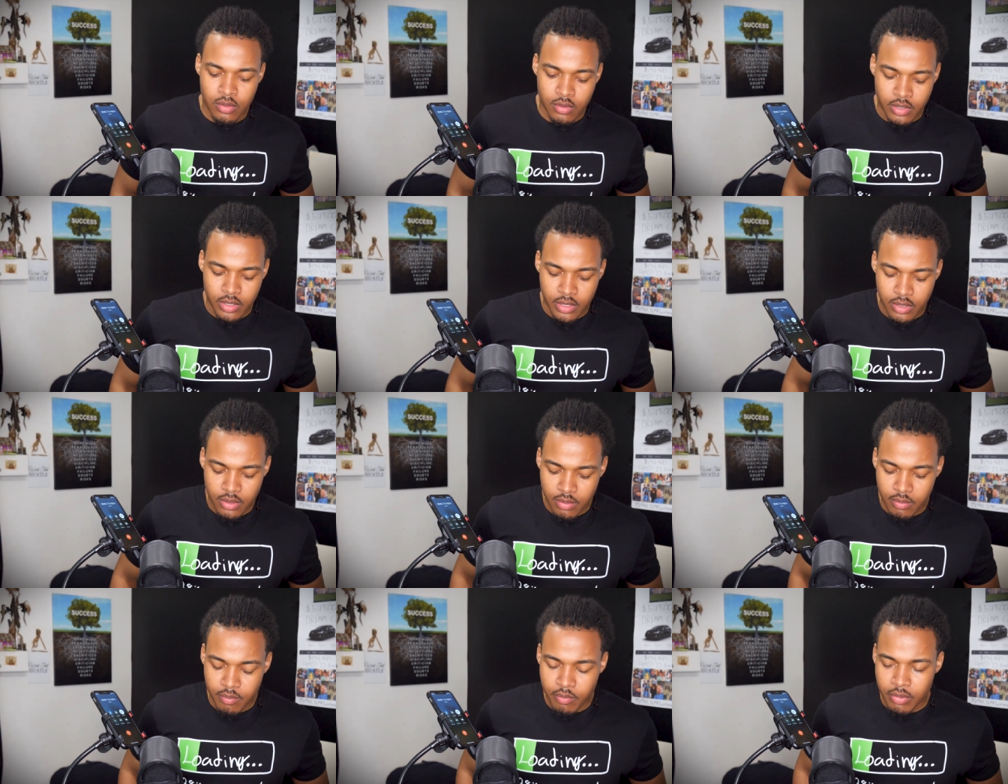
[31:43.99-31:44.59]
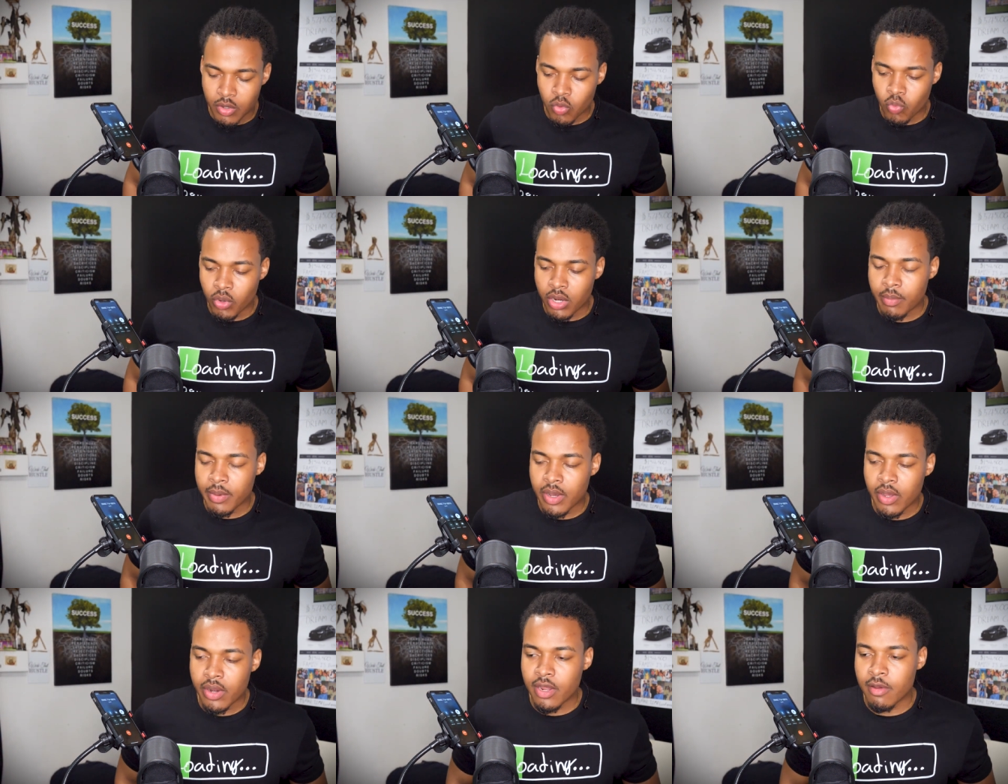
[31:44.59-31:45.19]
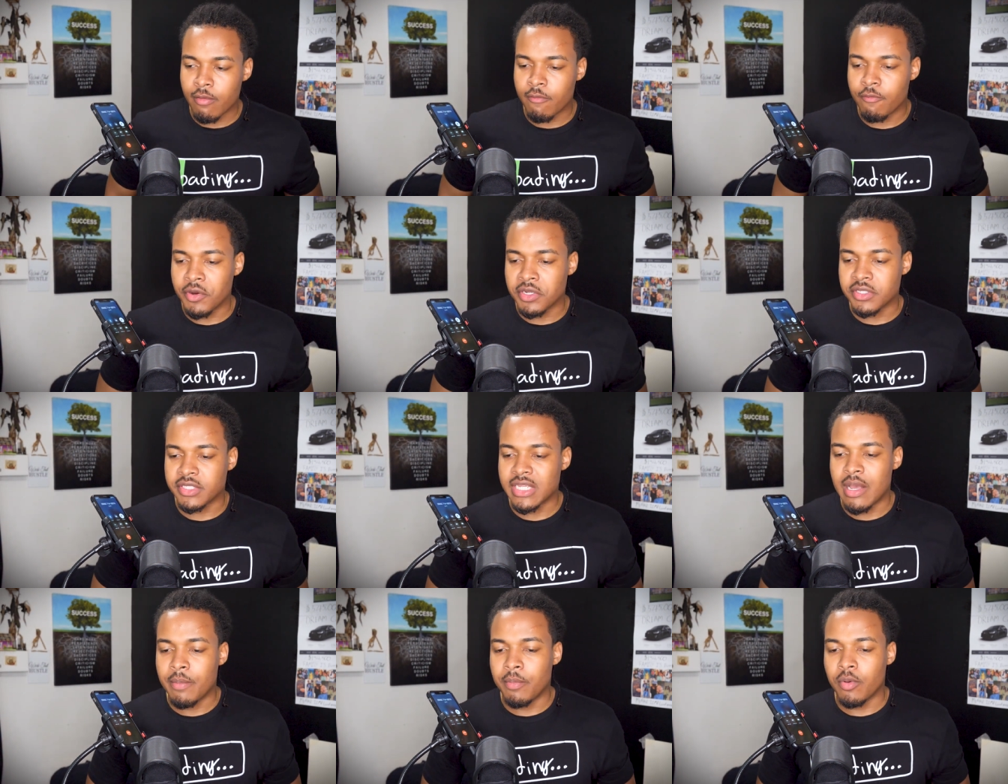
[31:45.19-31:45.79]
Okay, but what about, um, for
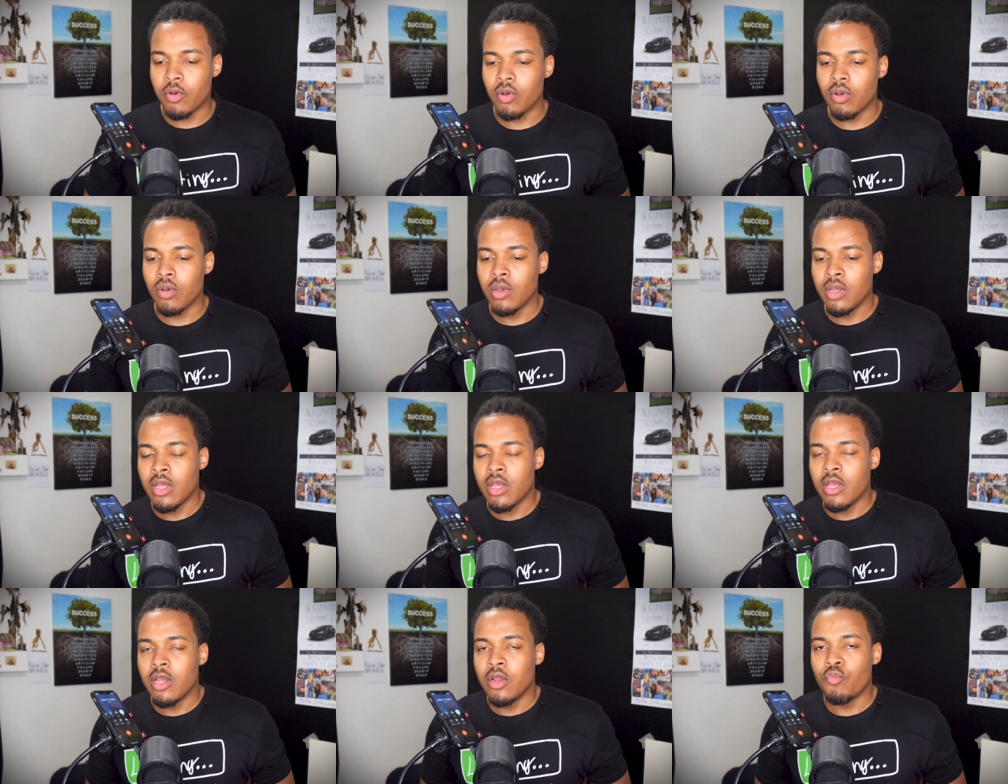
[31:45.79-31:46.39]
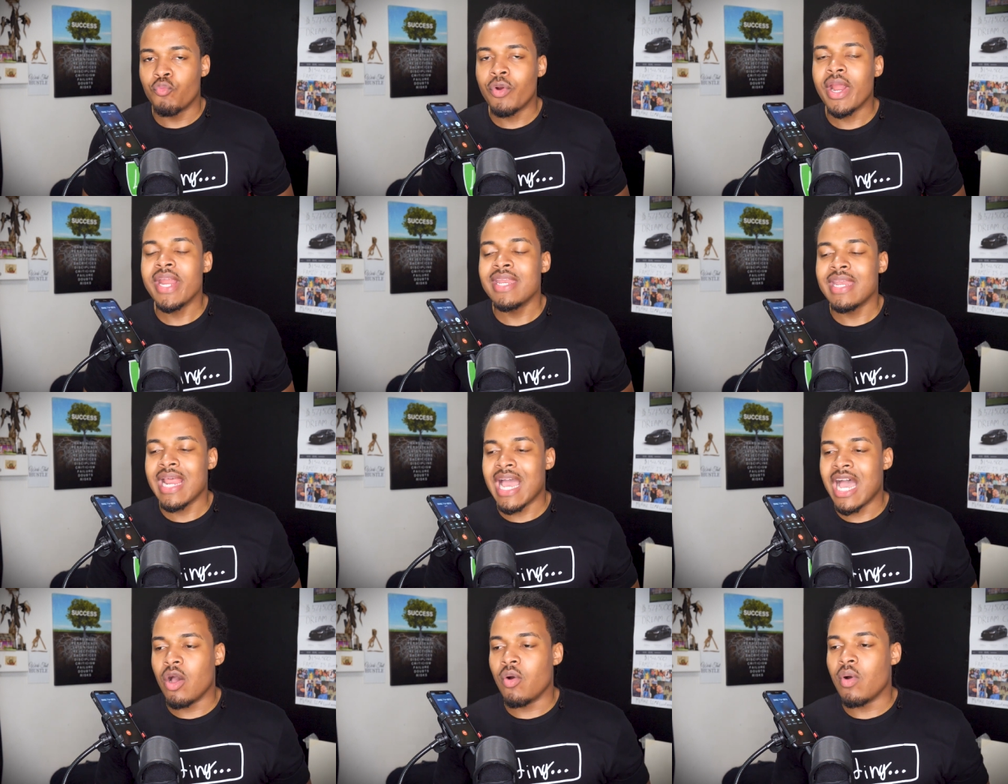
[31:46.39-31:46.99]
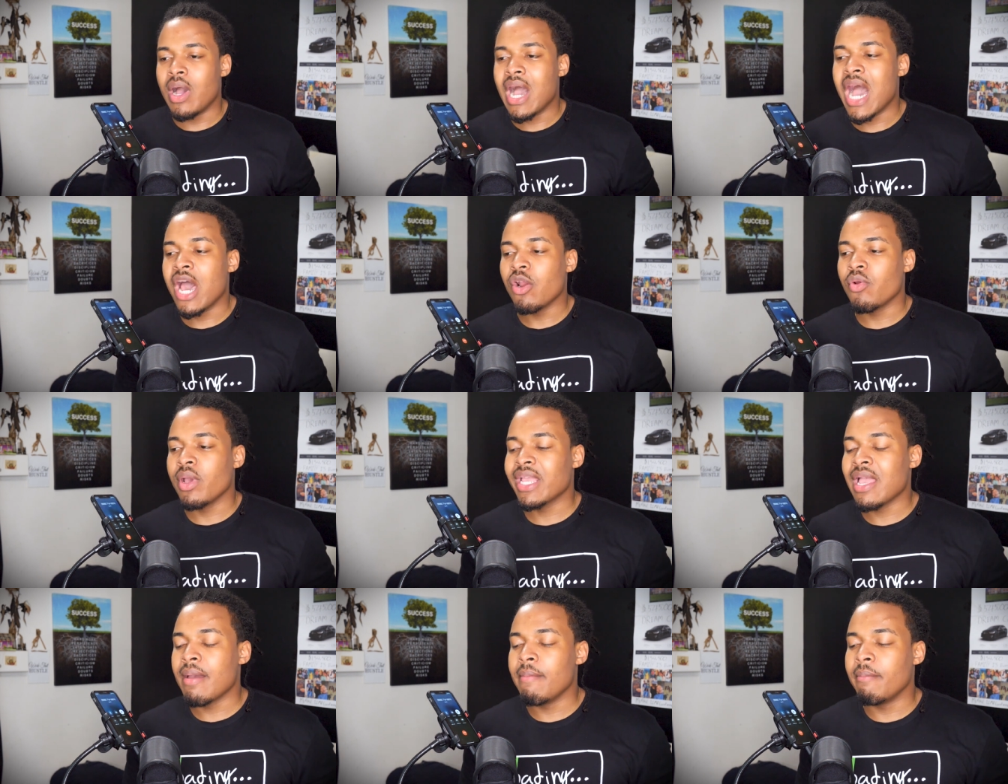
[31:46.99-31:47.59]
example, right now, how
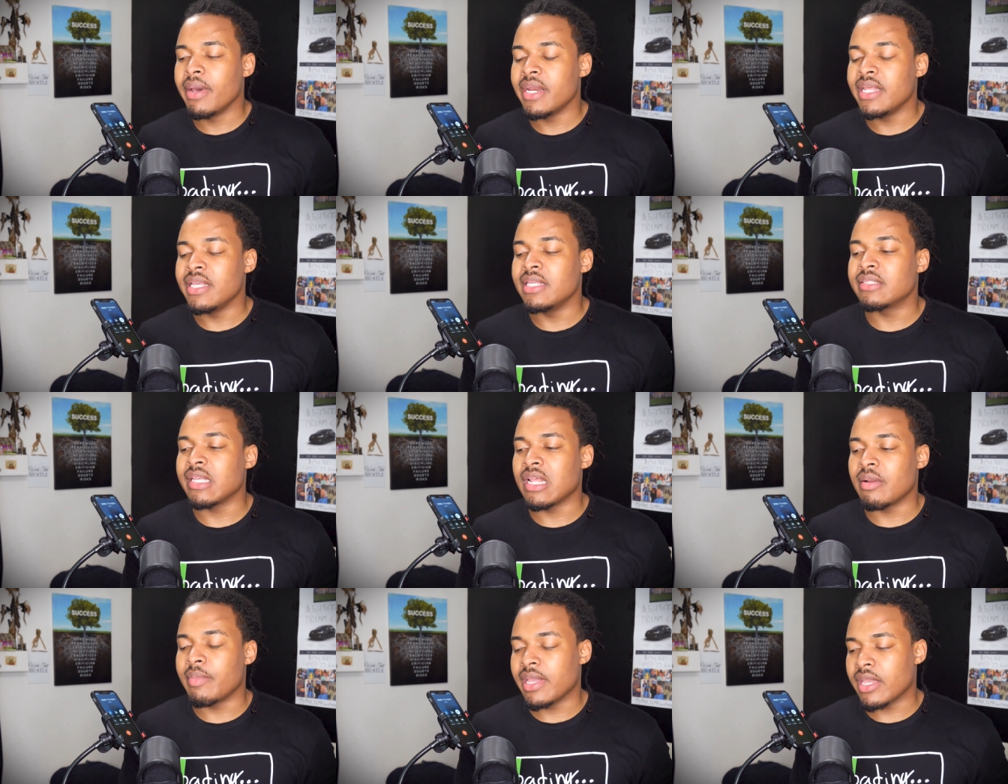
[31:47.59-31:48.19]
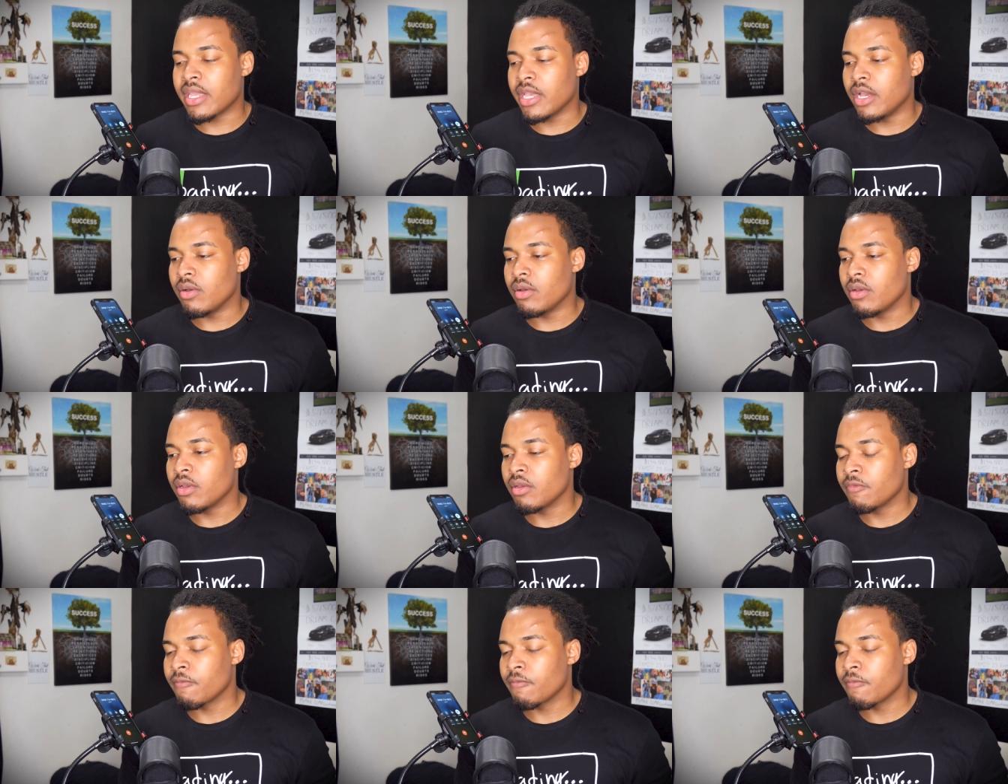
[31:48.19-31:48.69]
do I get money inside of my account?